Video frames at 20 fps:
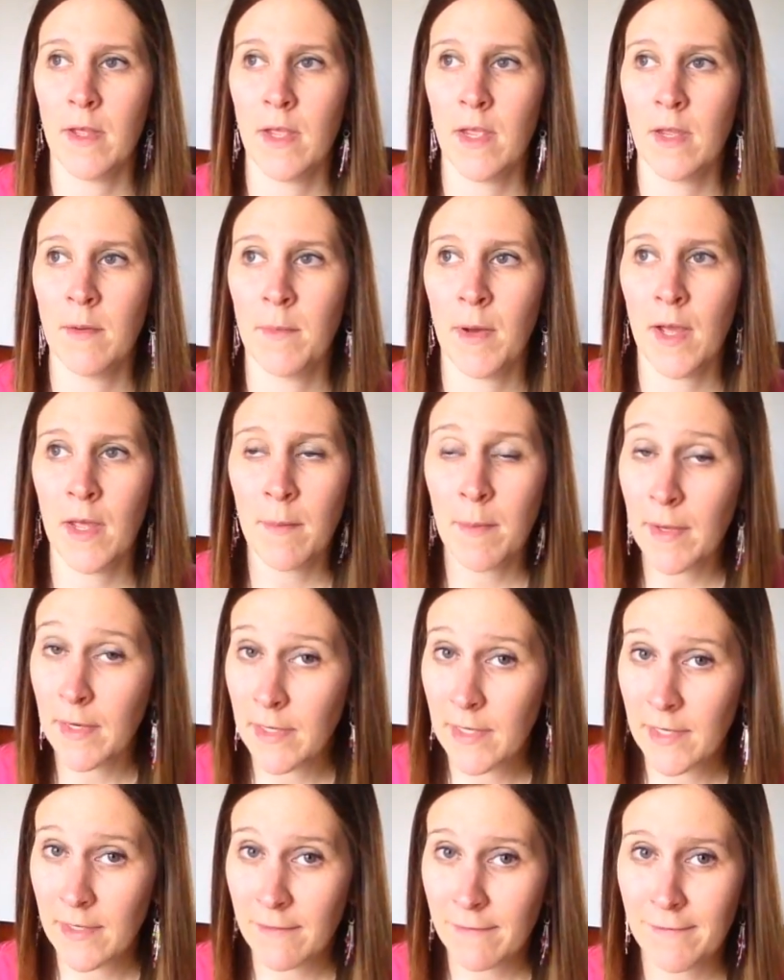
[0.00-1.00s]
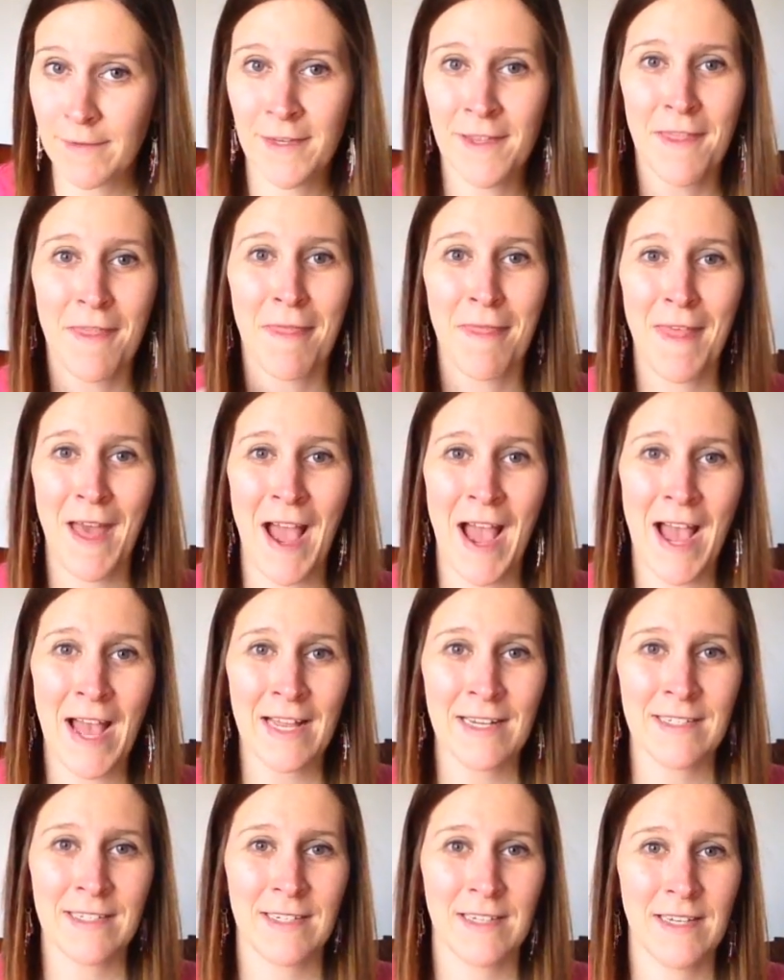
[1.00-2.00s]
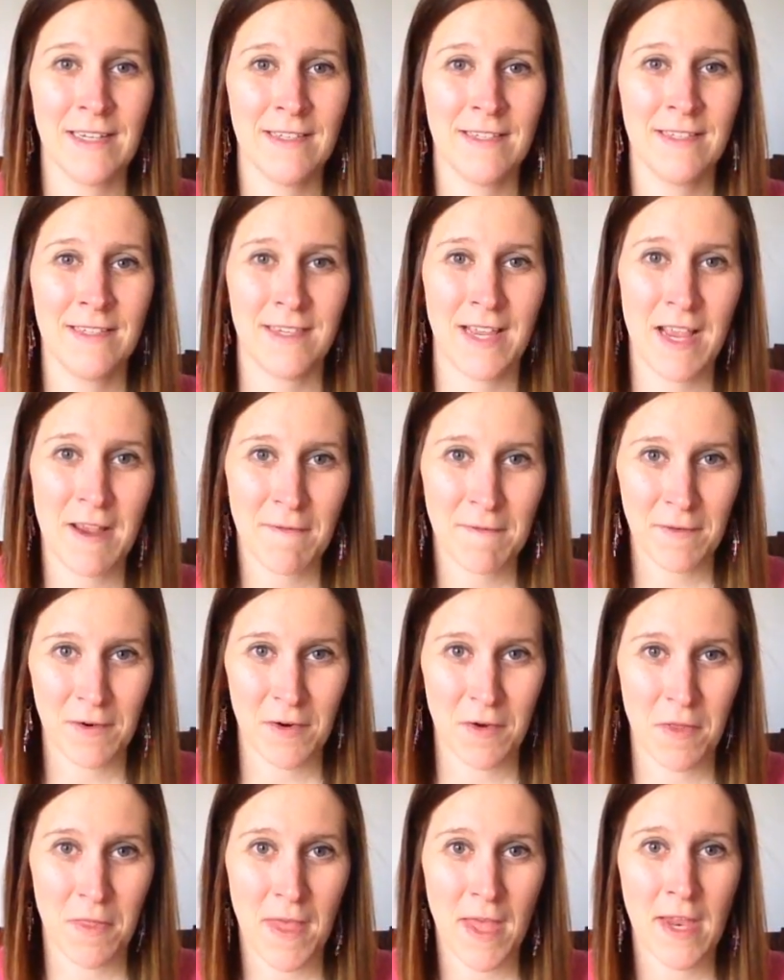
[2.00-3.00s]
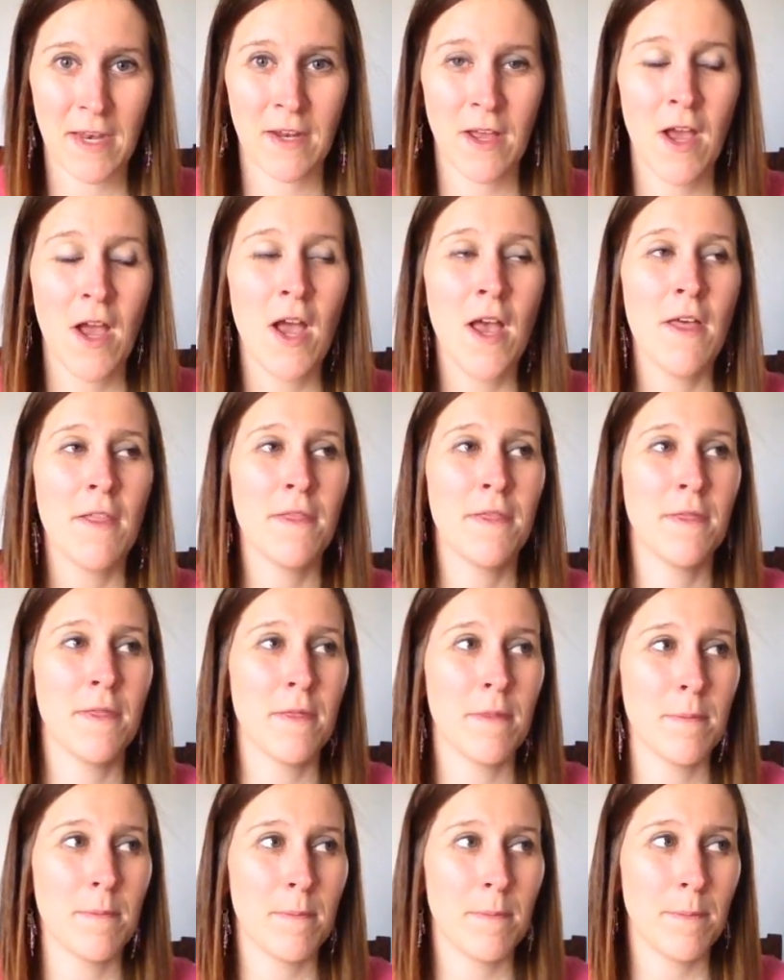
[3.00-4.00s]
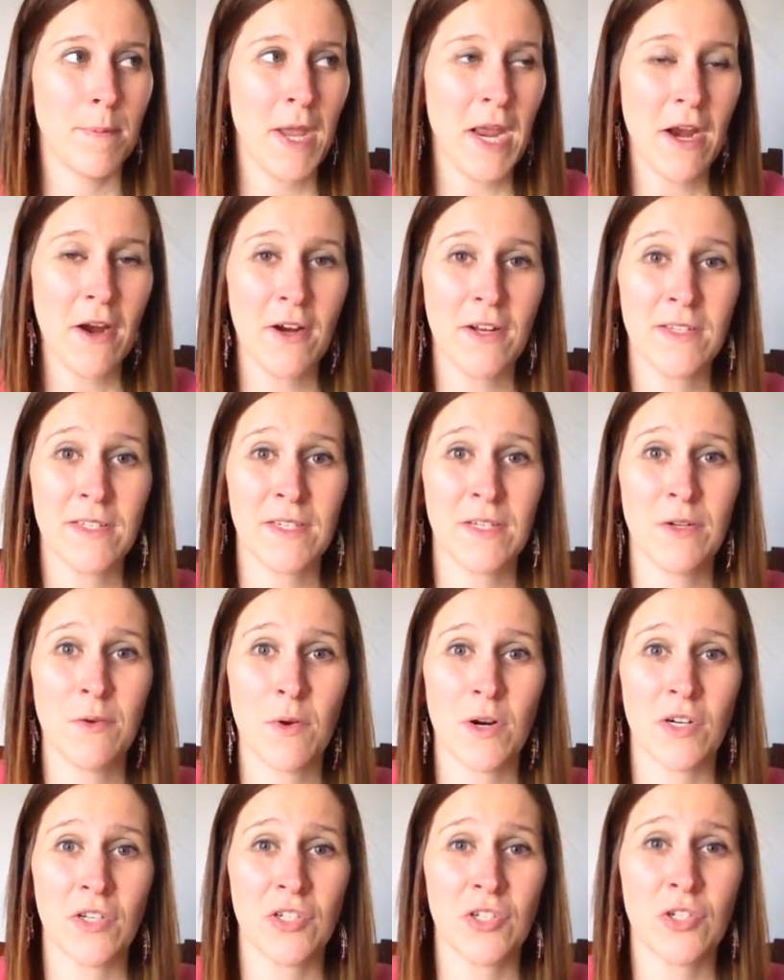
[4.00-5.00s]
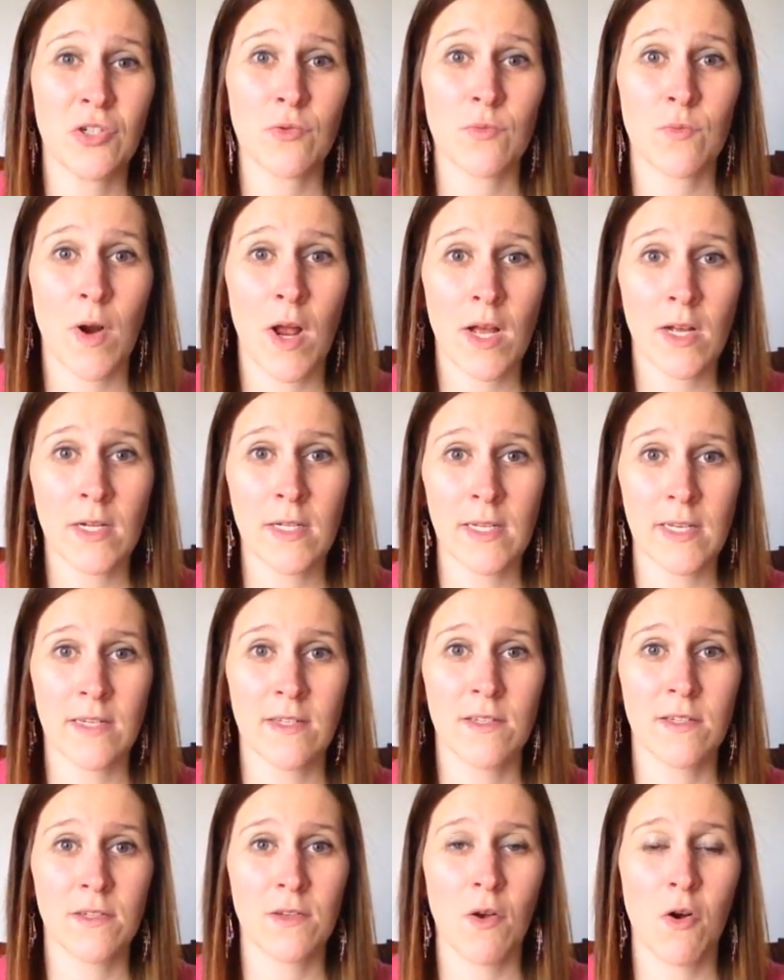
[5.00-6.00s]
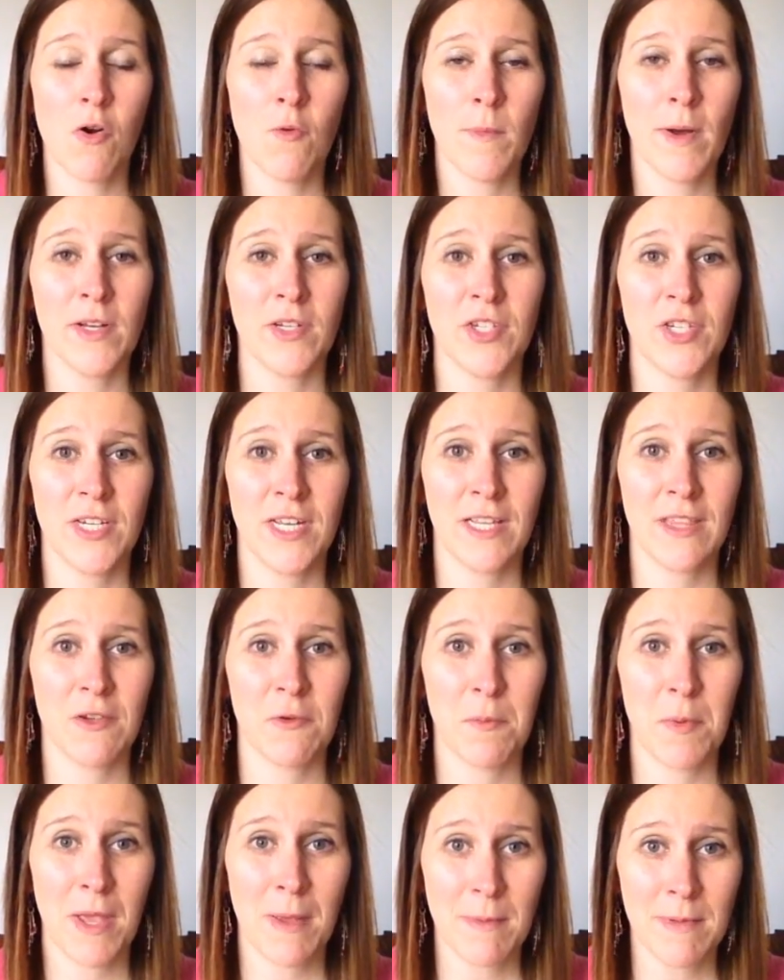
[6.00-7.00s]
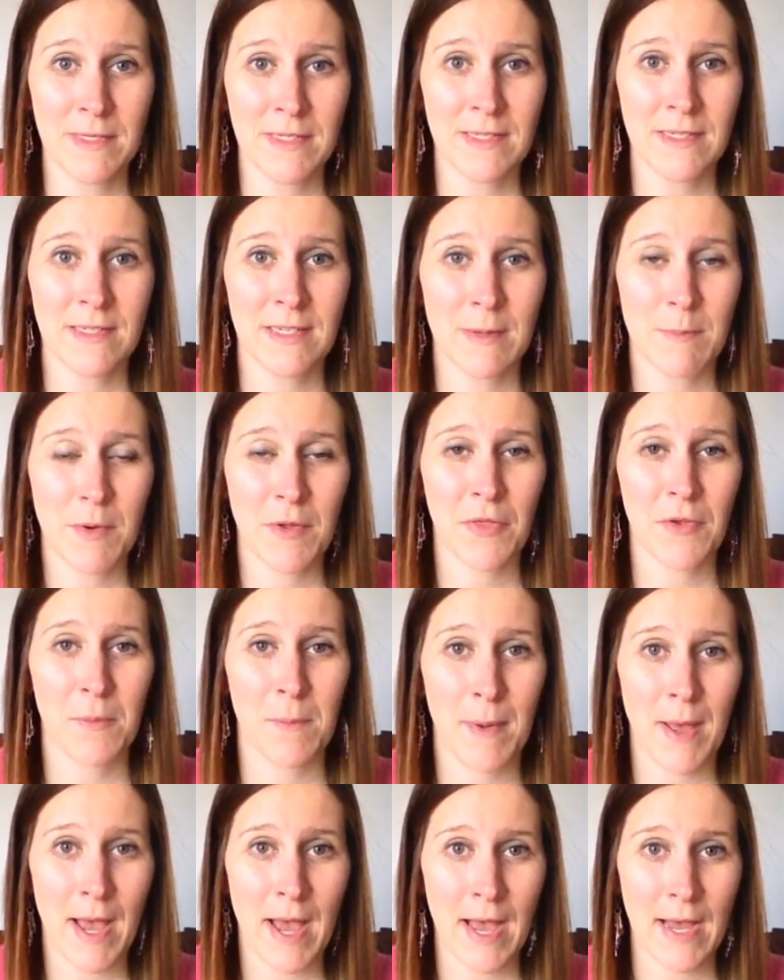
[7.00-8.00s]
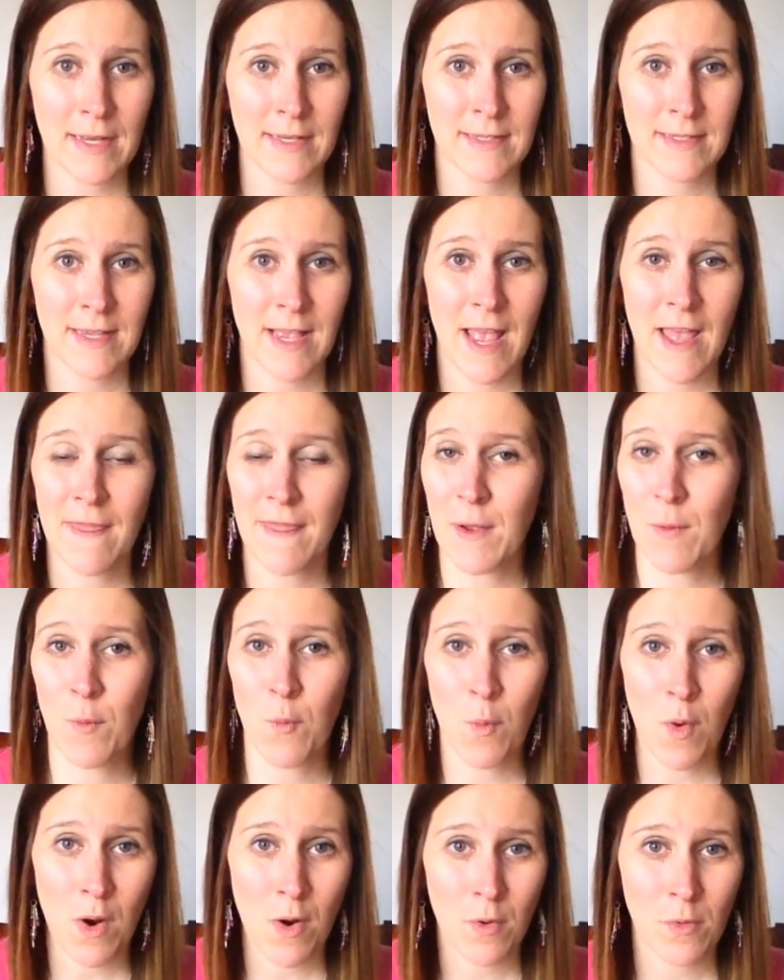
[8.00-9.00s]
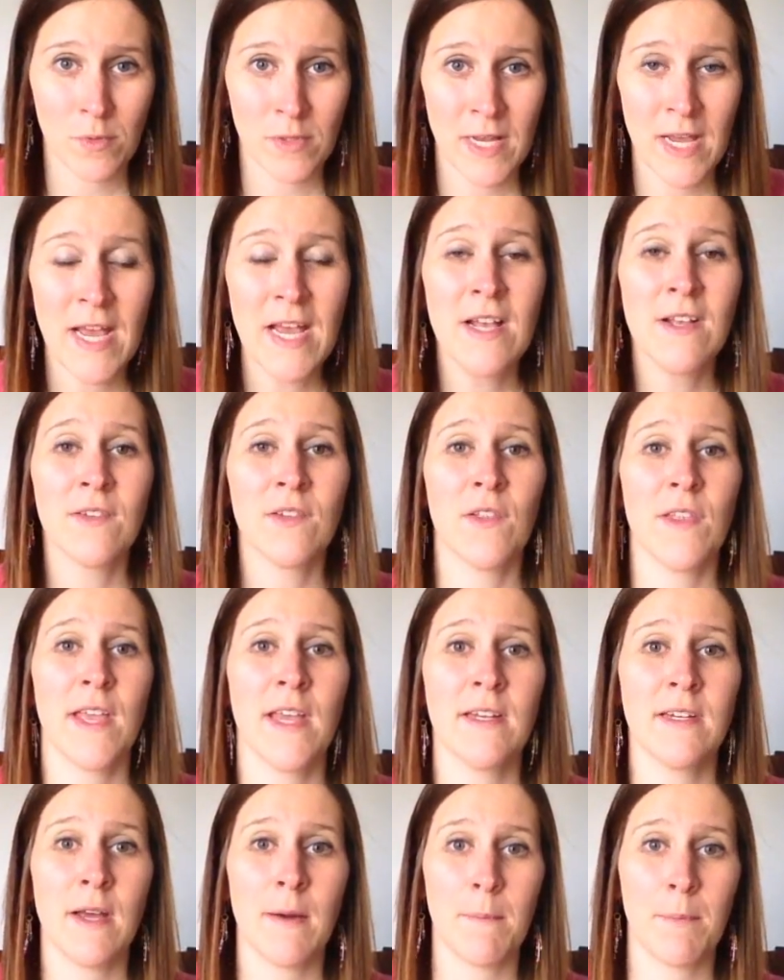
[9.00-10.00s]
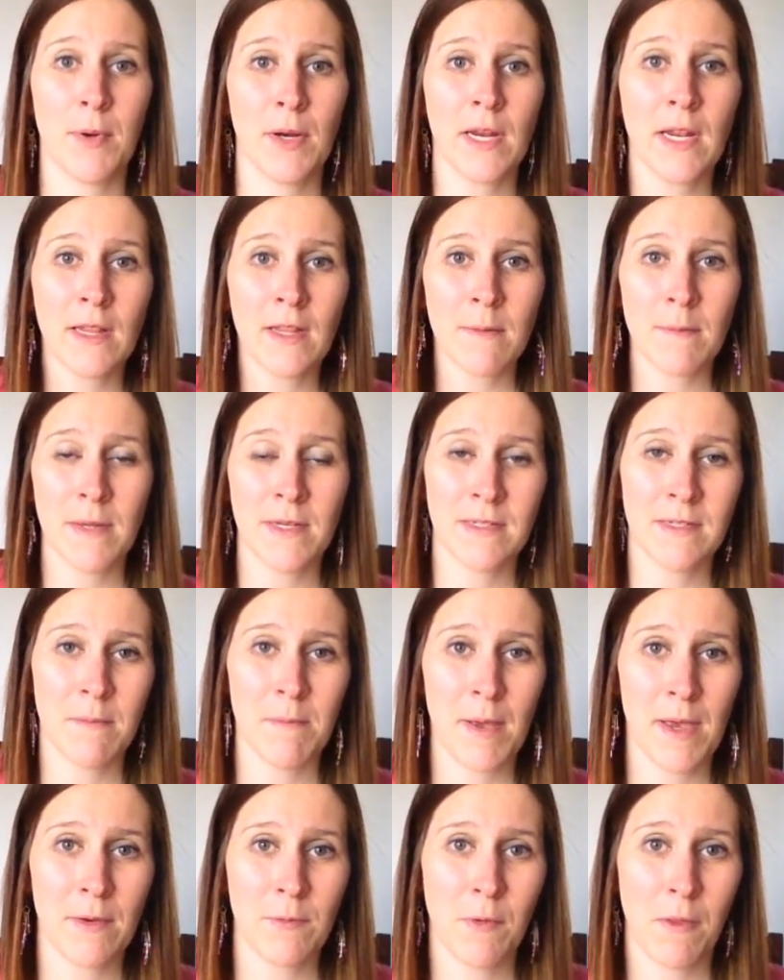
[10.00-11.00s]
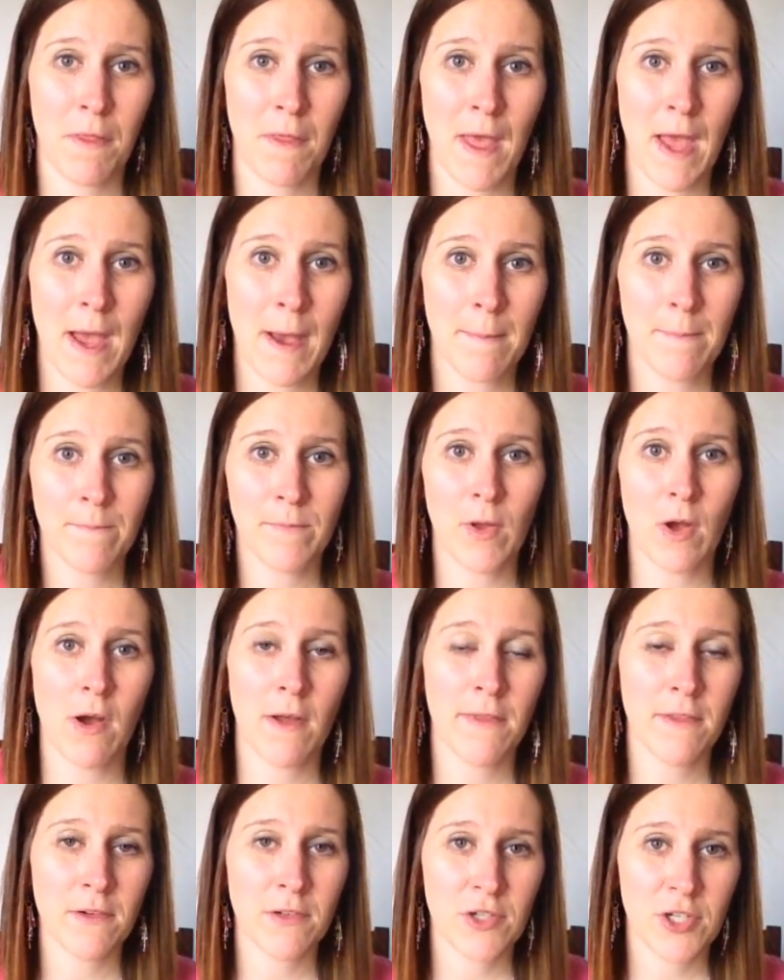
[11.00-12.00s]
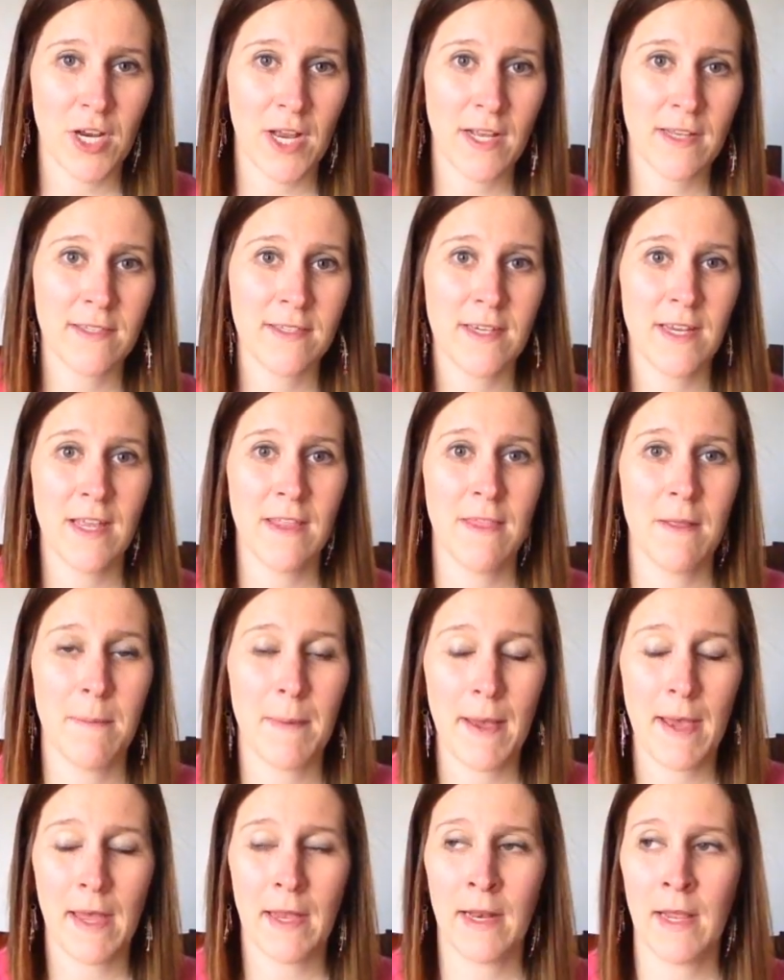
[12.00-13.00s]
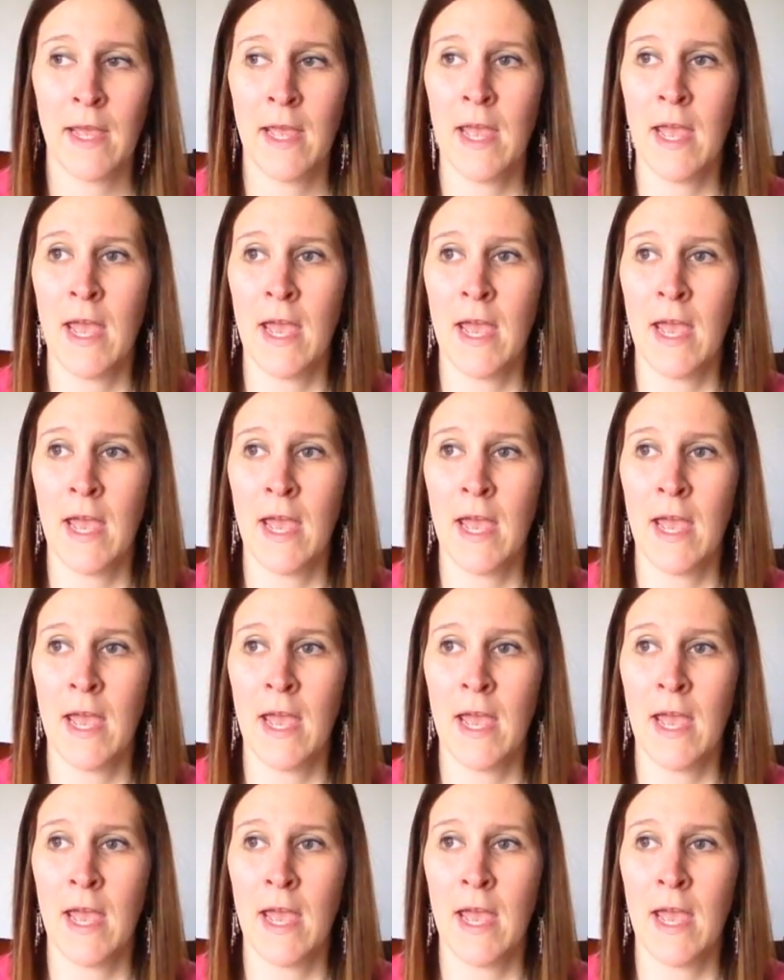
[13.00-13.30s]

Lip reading: In my opinion, that is safer than parents who are struggling so much to get their babies to sleep on their backs and they won't, so they end up bringing them into bed with them on their chest in the bed.